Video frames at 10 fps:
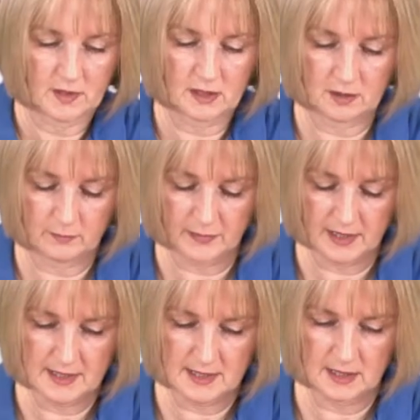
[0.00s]
and then
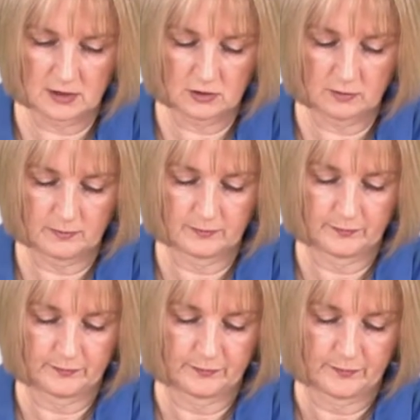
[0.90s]
place it in your
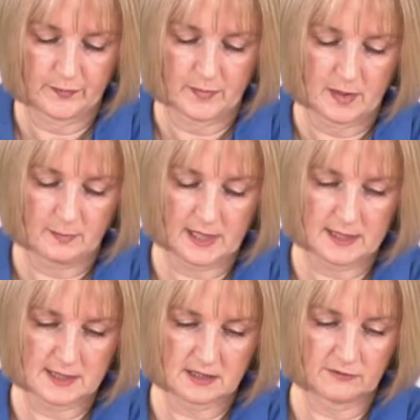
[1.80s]

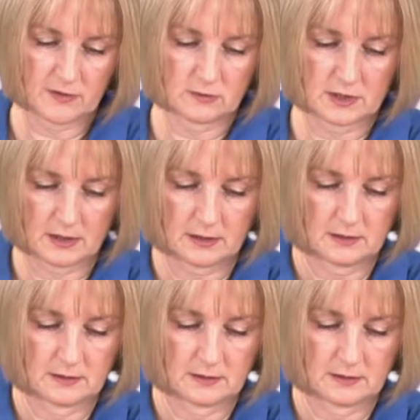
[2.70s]
plastic folder.